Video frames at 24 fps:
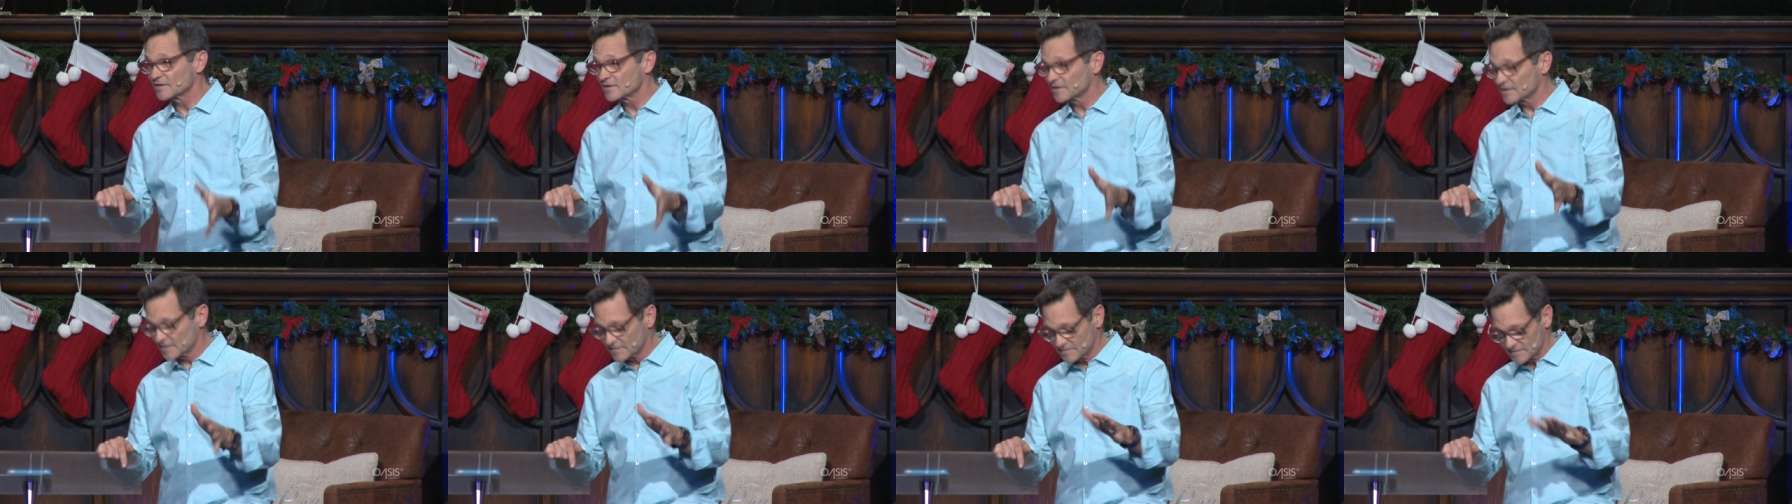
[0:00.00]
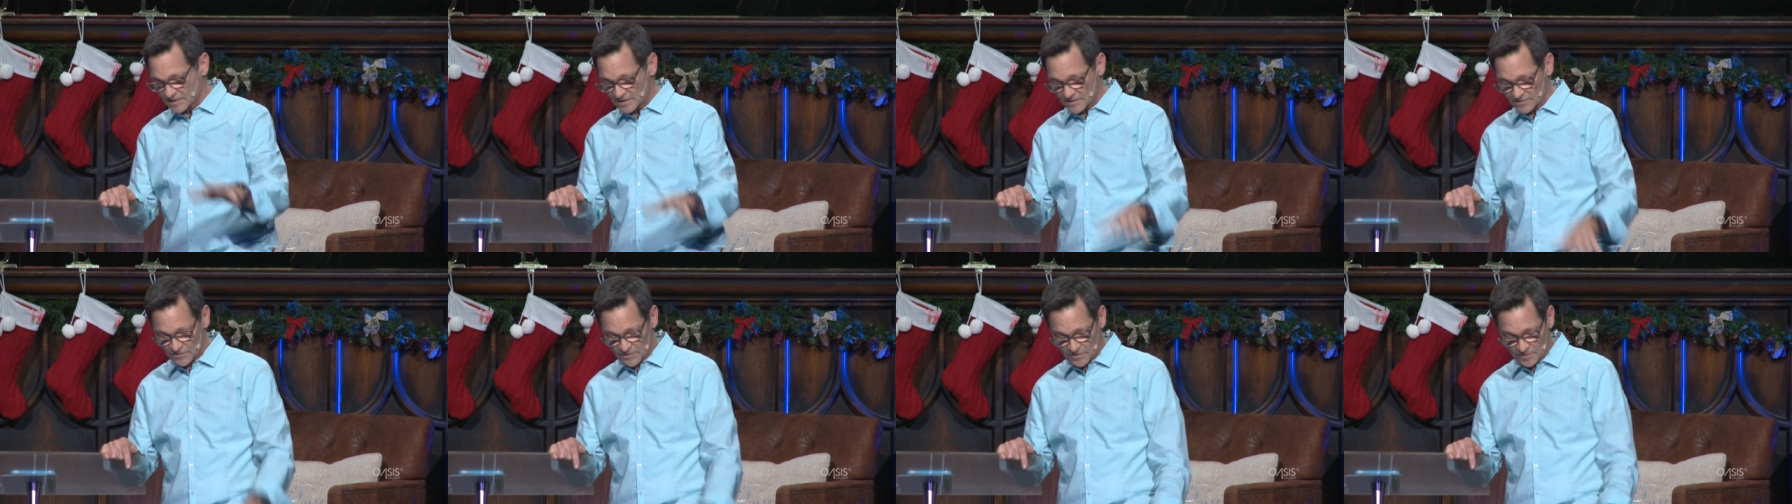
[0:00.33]
or lived
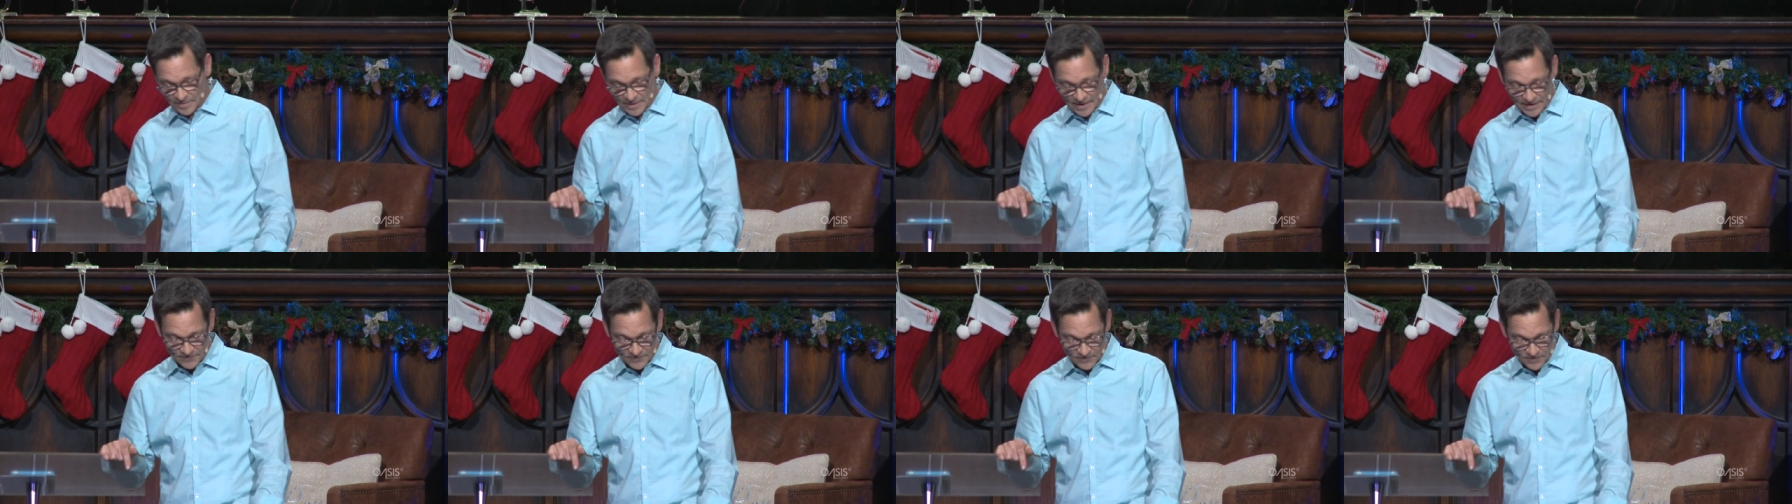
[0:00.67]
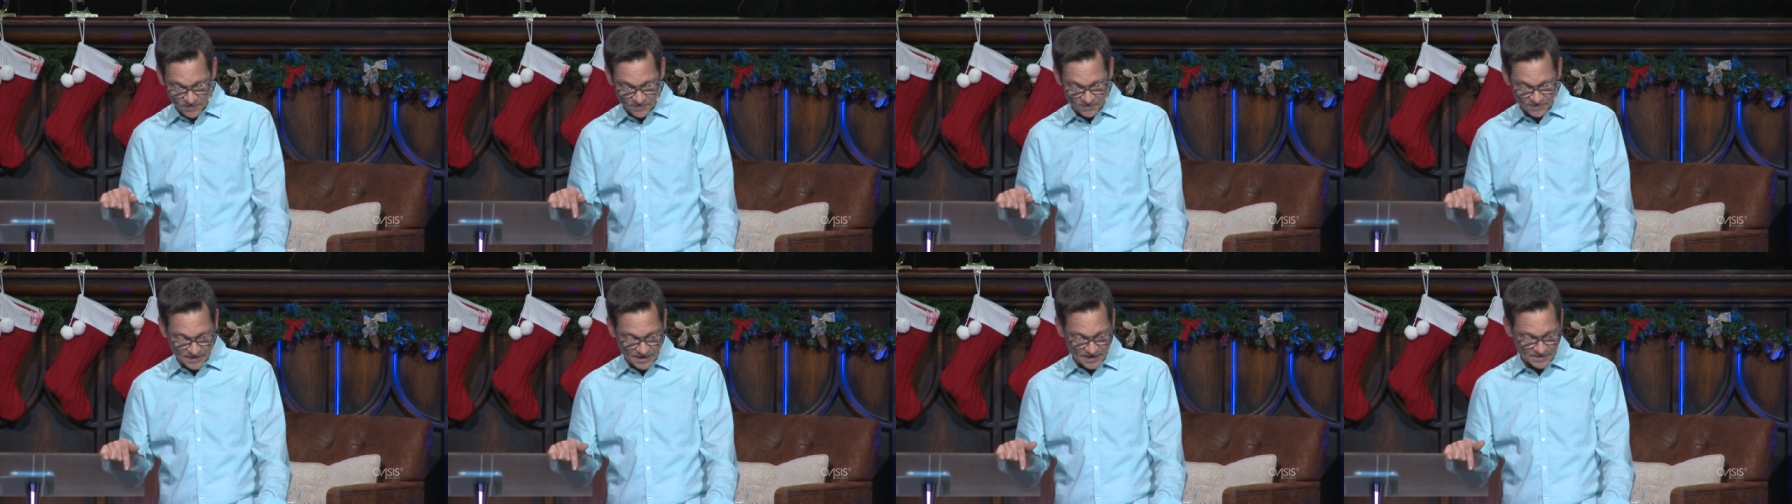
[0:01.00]
there for about
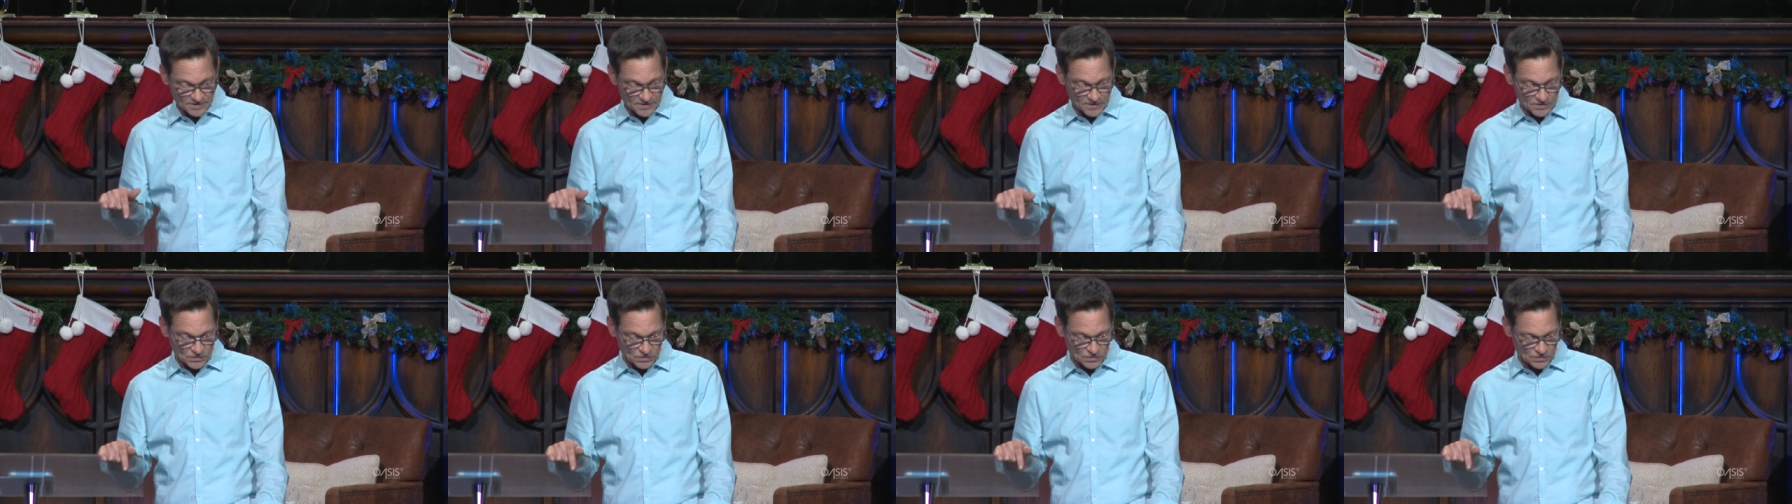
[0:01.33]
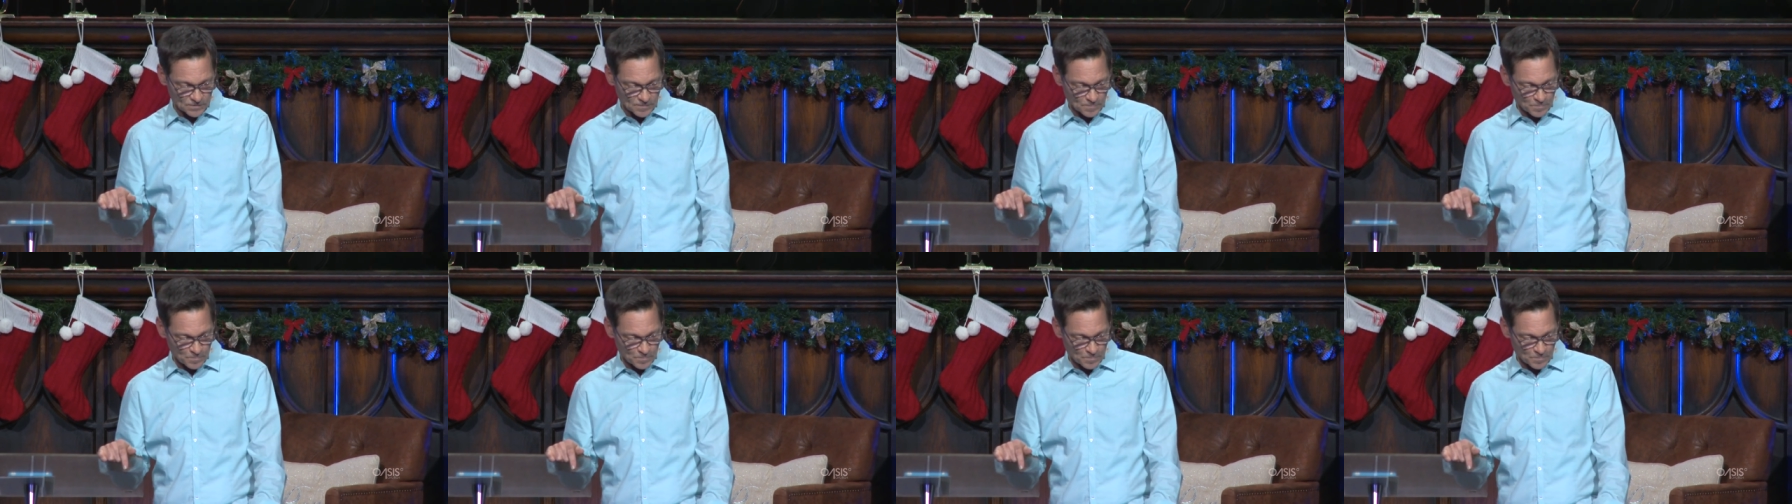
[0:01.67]
four or five years.